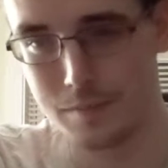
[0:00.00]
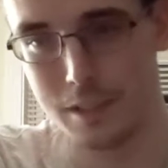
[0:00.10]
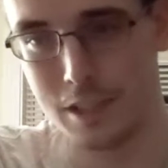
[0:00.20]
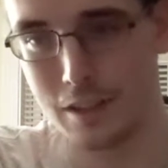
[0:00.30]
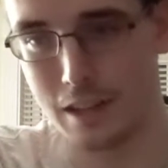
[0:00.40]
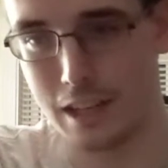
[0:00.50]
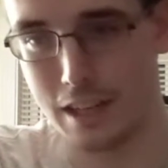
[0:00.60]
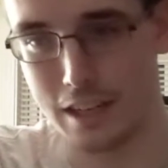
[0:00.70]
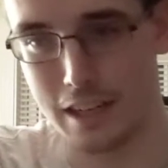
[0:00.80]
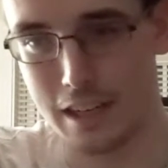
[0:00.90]
you know
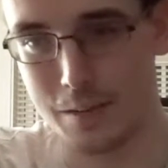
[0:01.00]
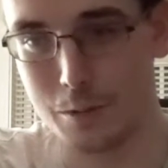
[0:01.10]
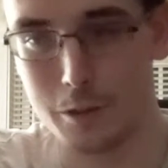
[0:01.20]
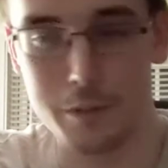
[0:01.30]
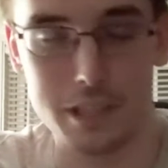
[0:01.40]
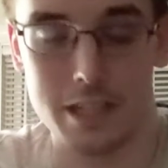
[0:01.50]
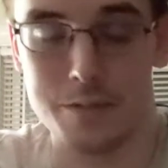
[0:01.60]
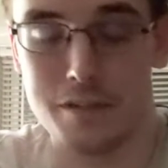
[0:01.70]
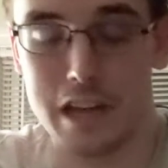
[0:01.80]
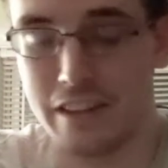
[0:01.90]
I will admit
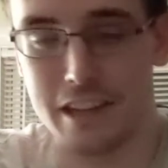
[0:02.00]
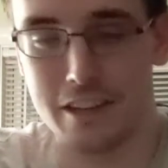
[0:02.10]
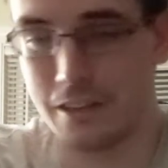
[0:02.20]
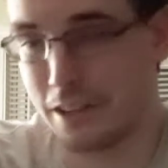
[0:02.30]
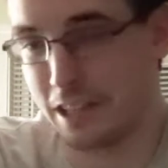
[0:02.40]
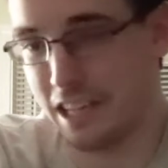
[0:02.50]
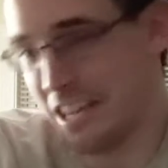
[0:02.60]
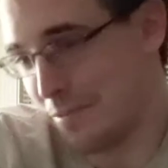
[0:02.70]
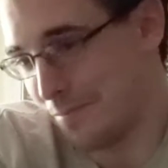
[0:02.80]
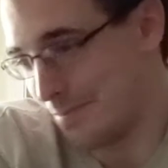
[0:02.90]
I'm not that good at the
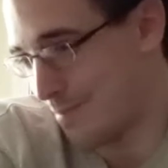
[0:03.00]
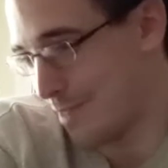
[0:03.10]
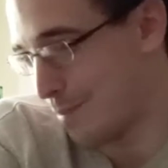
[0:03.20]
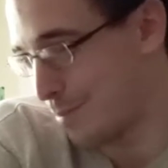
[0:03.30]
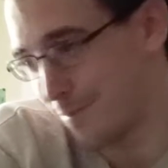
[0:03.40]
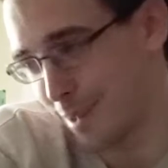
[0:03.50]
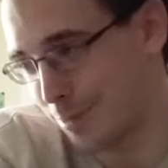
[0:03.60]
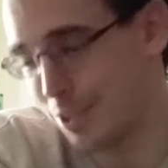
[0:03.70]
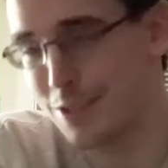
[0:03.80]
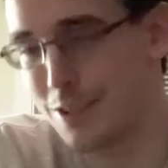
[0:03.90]
game.
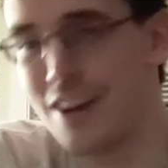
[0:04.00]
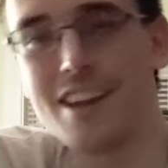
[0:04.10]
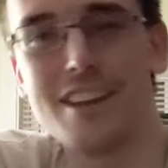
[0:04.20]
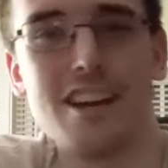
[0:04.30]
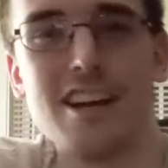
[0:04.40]
I'm just not.